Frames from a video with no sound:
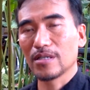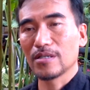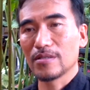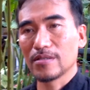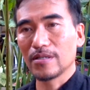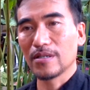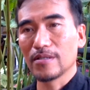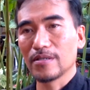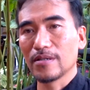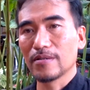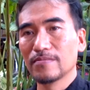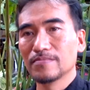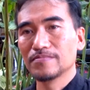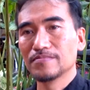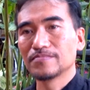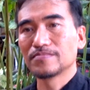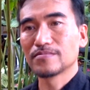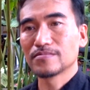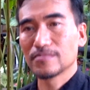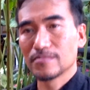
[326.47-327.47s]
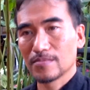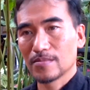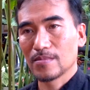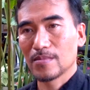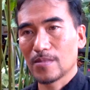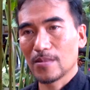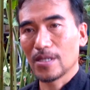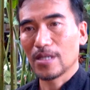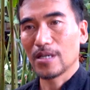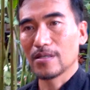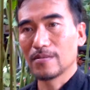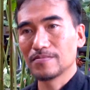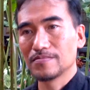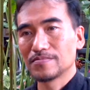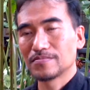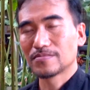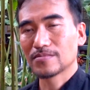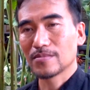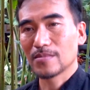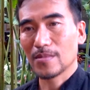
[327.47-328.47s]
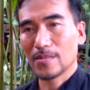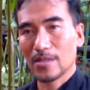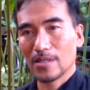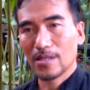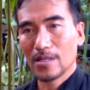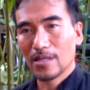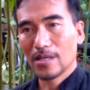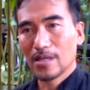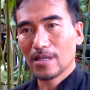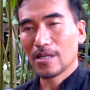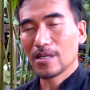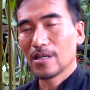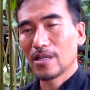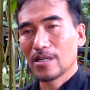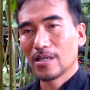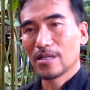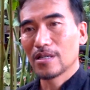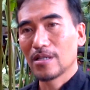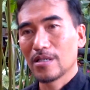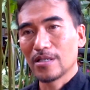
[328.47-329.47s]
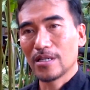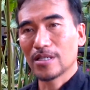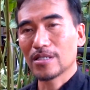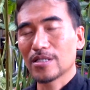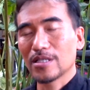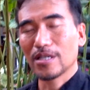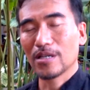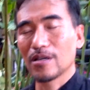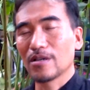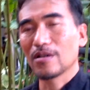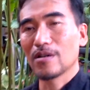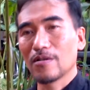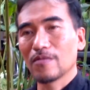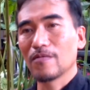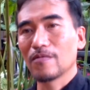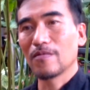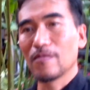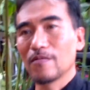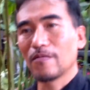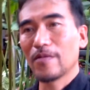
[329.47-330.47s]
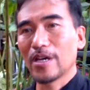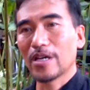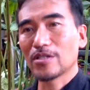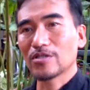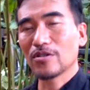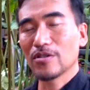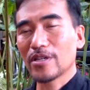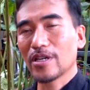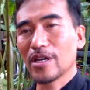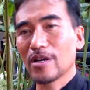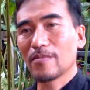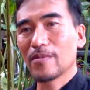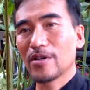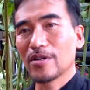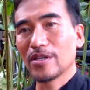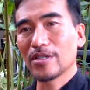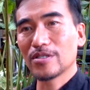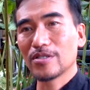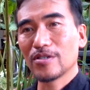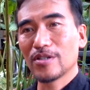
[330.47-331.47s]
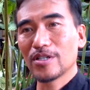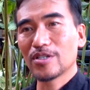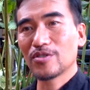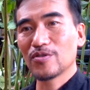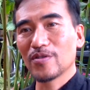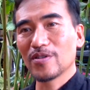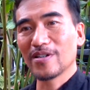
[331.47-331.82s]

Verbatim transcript: Yes. Yeah, so I, I think it is a good idea for you yes, to discuss these issues. We are issues. talking about intellectual...